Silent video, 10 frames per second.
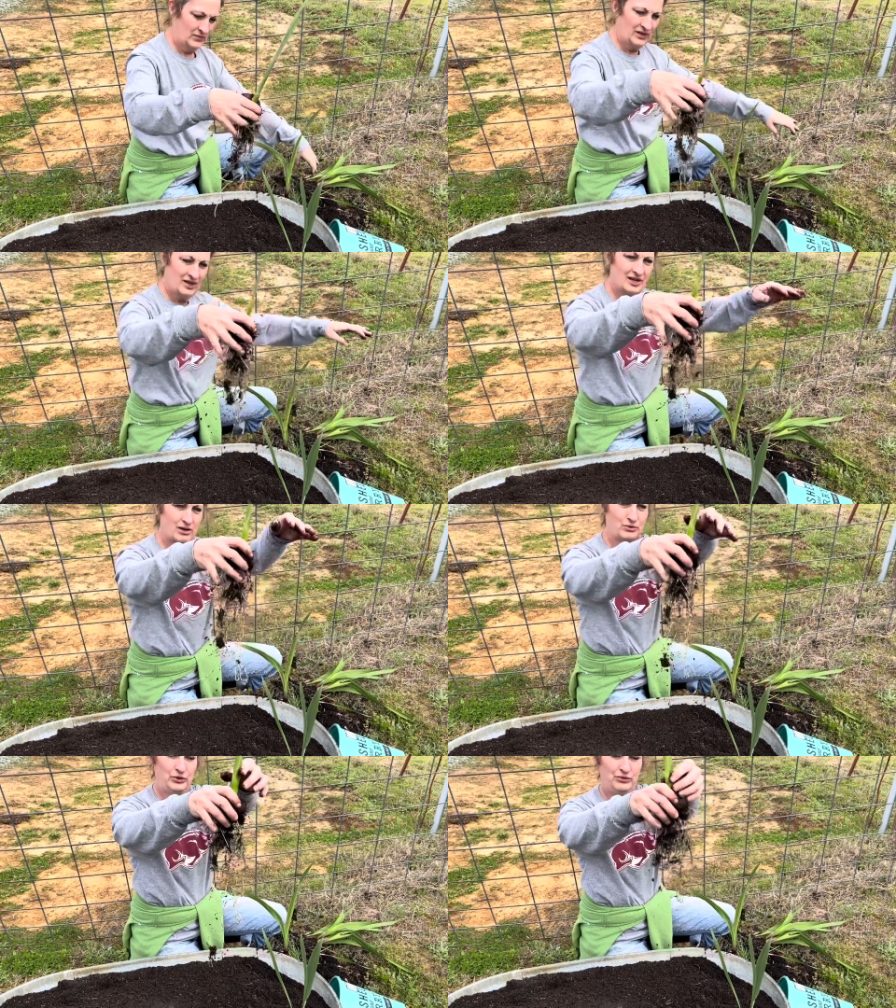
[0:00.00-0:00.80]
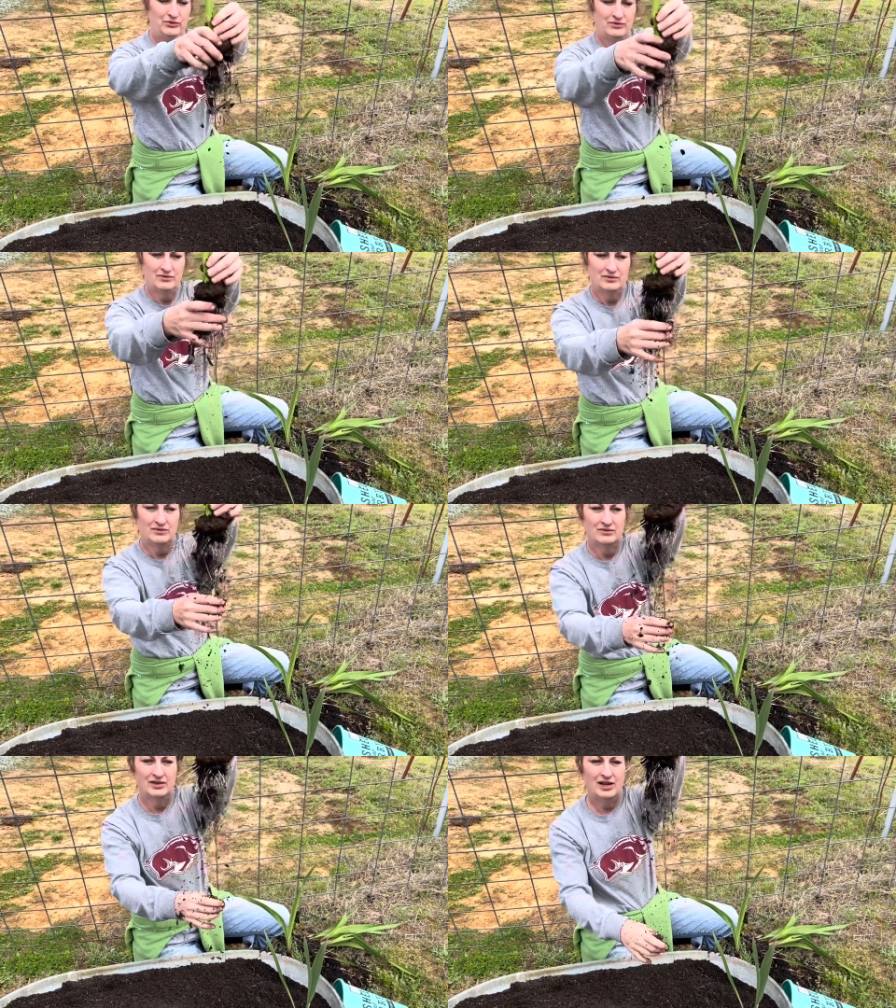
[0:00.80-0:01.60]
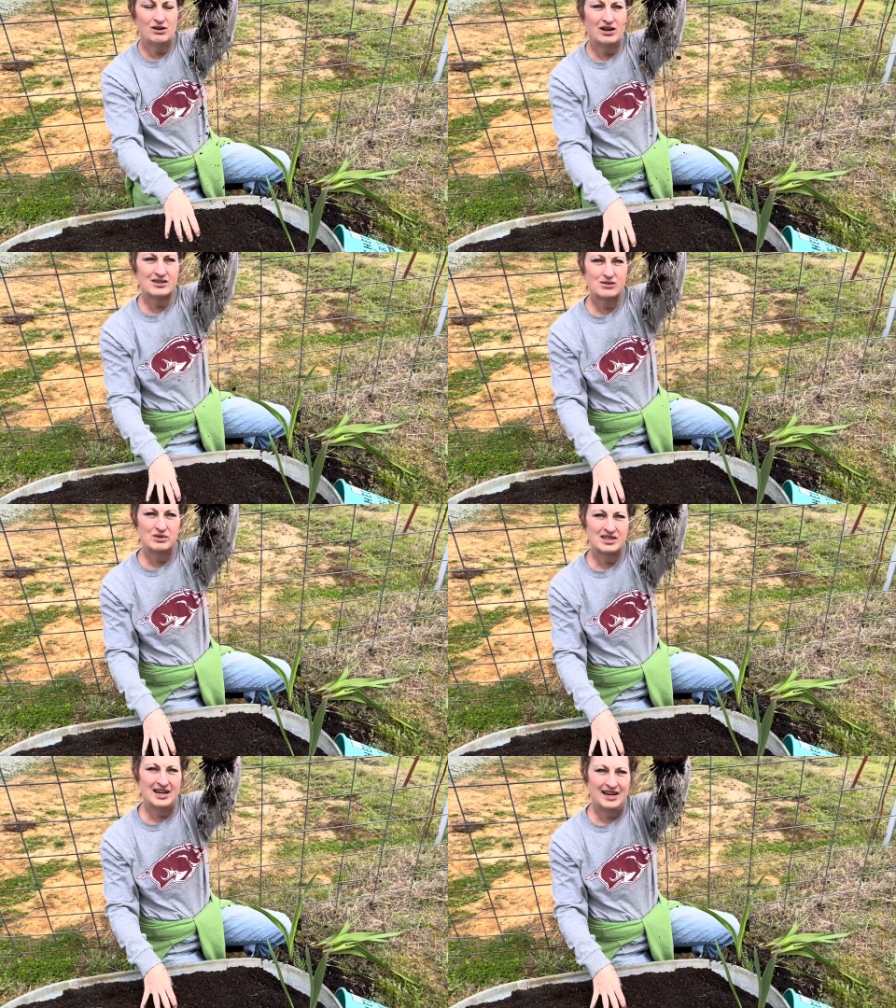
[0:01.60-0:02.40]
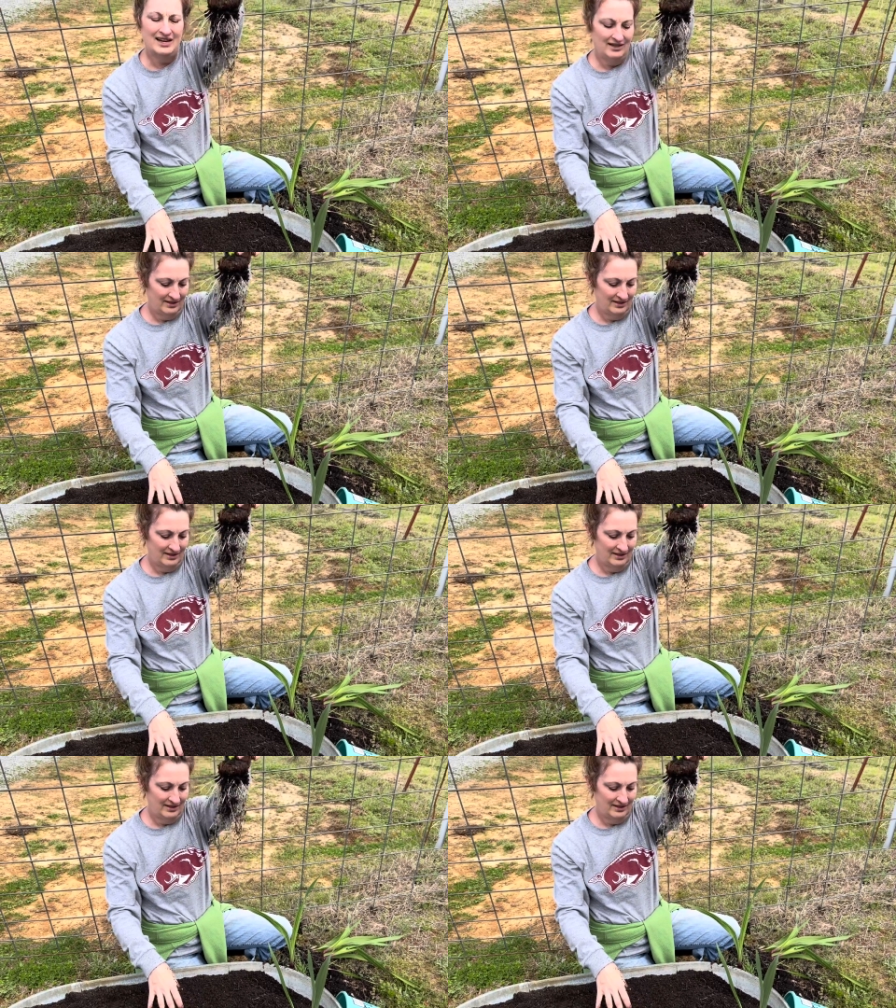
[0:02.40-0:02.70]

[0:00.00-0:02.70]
Look at that root. How awesome is that?